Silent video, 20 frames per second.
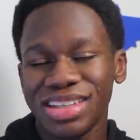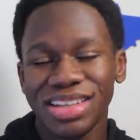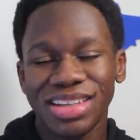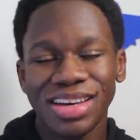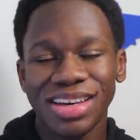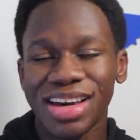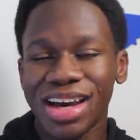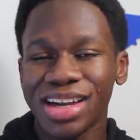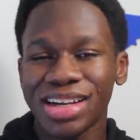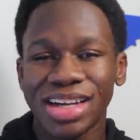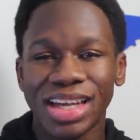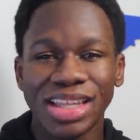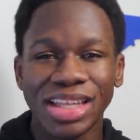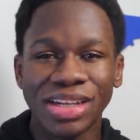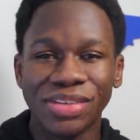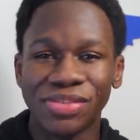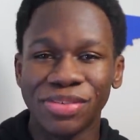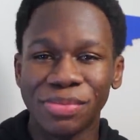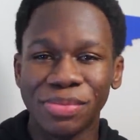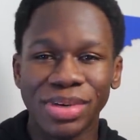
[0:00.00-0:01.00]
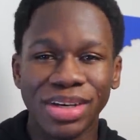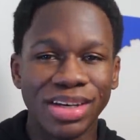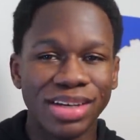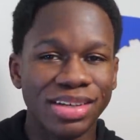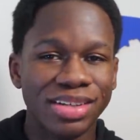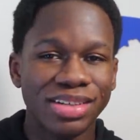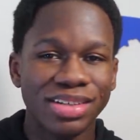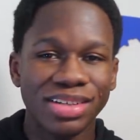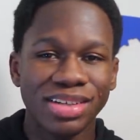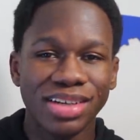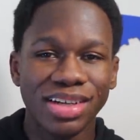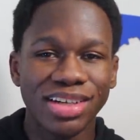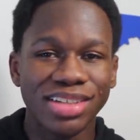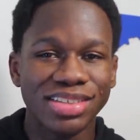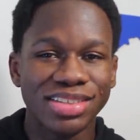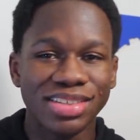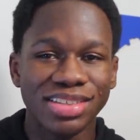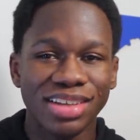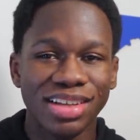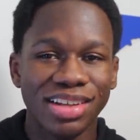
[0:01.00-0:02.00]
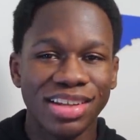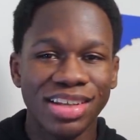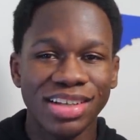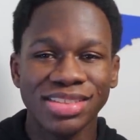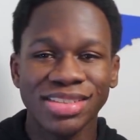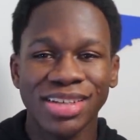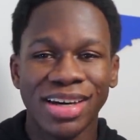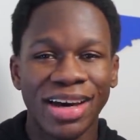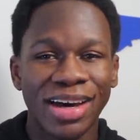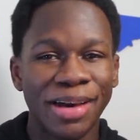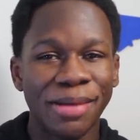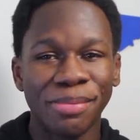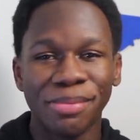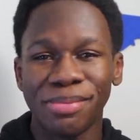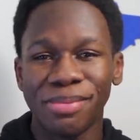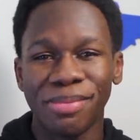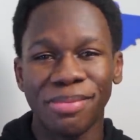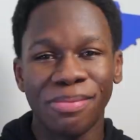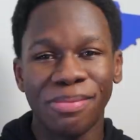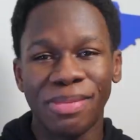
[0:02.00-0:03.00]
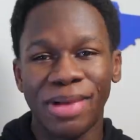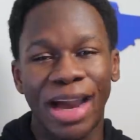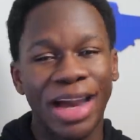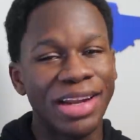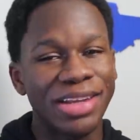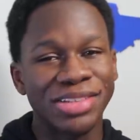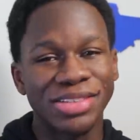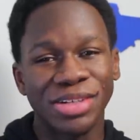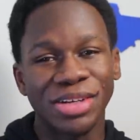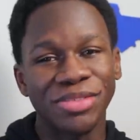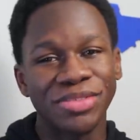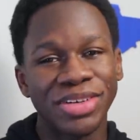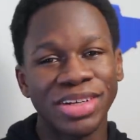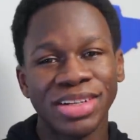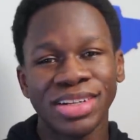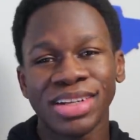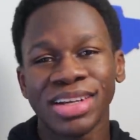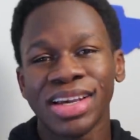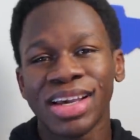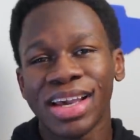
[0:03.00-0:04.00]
you got nothing from me because this time I deserve it,